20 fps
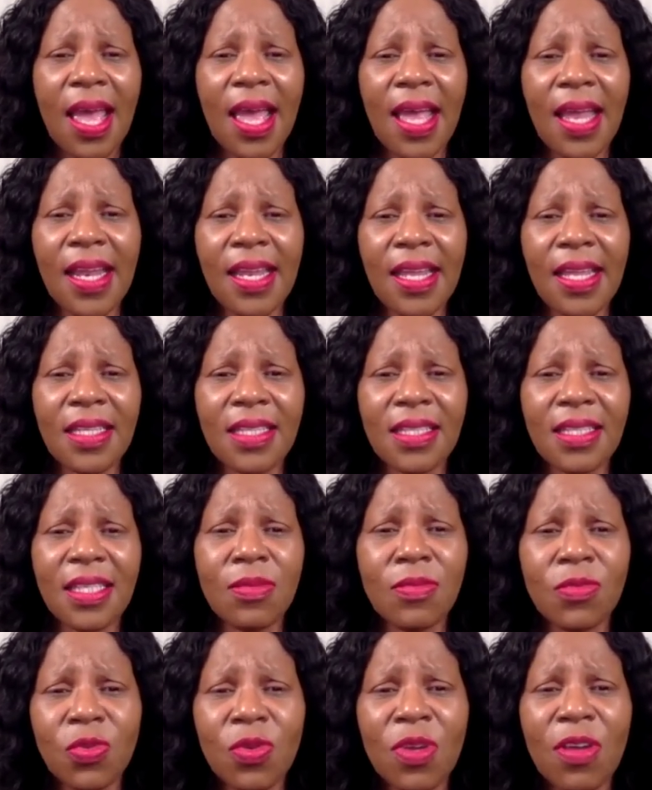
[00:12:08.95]
And it
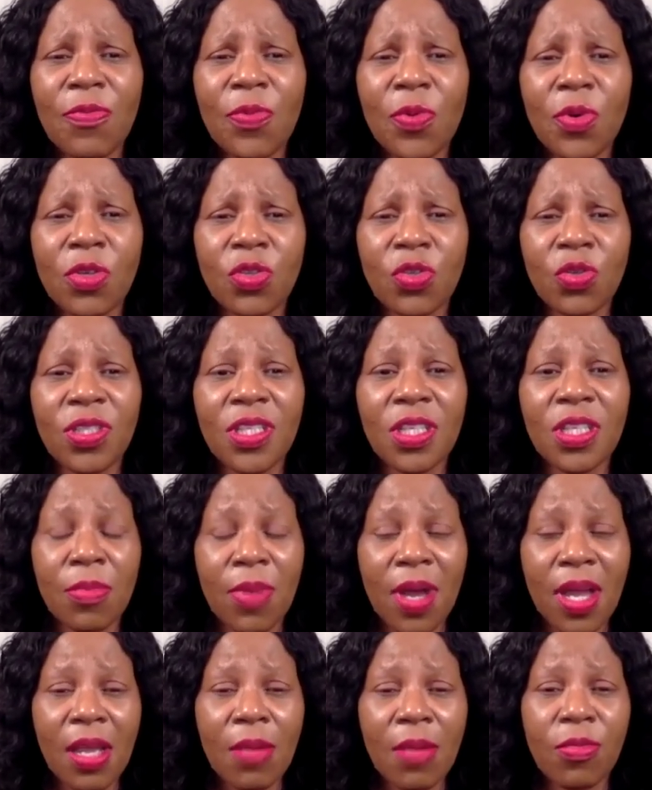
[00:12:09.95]
seems to have produced
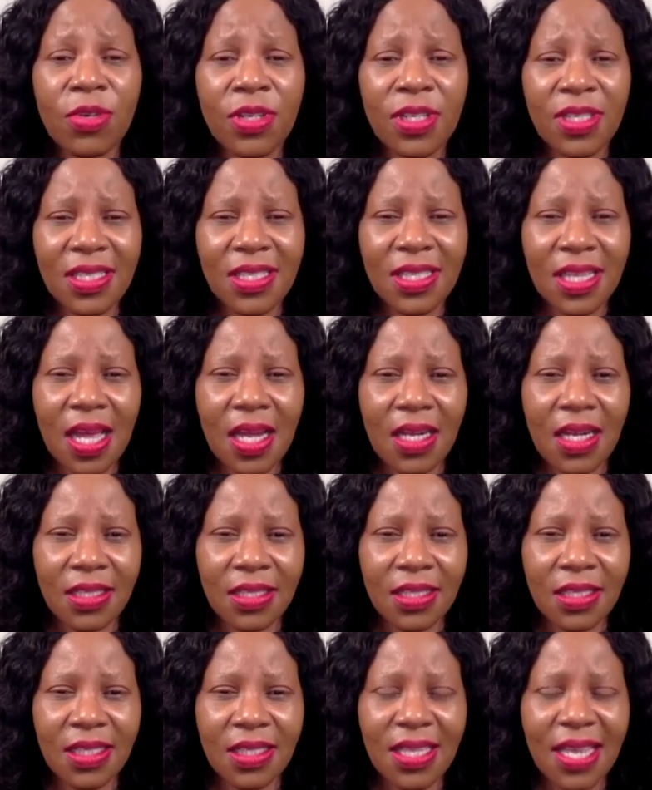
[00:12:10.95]
remarkable
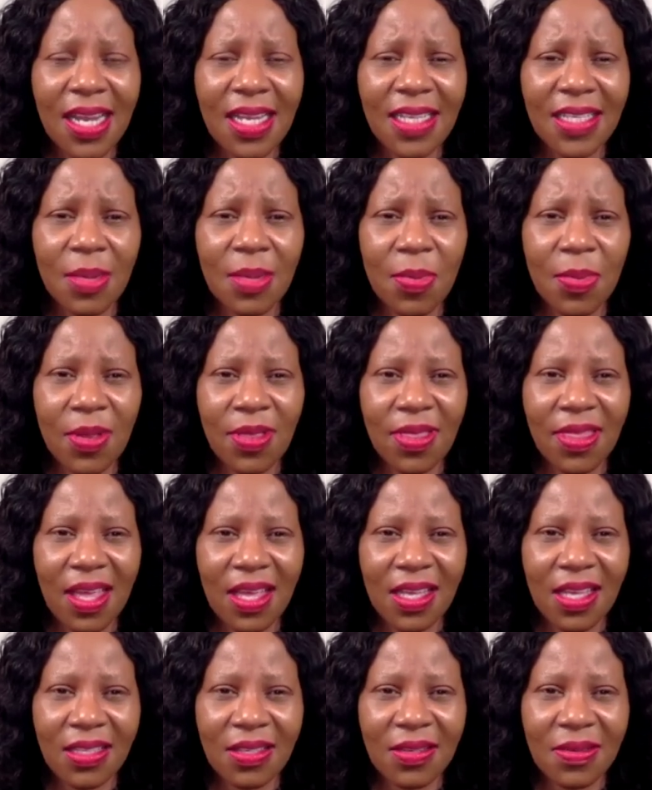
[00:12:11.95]
results. Tell us about
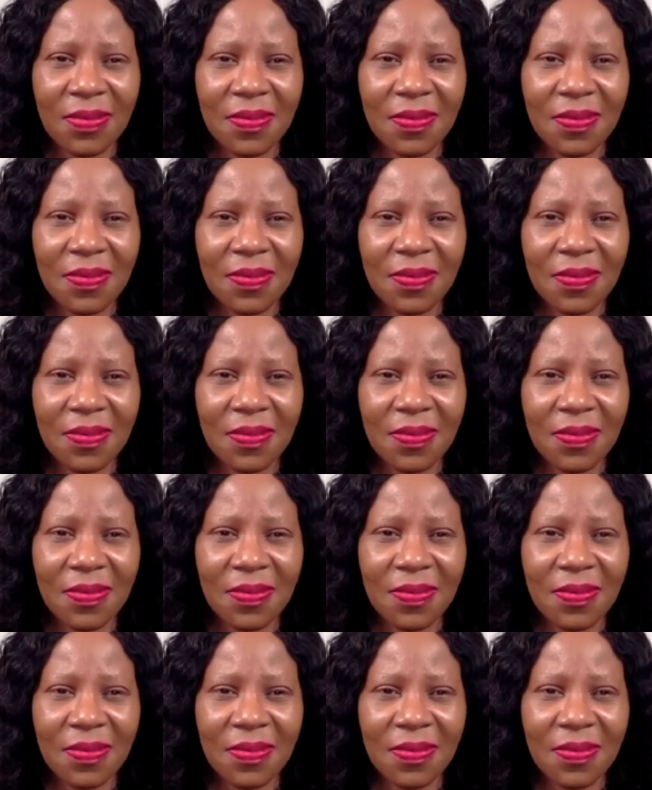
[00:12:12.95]
that.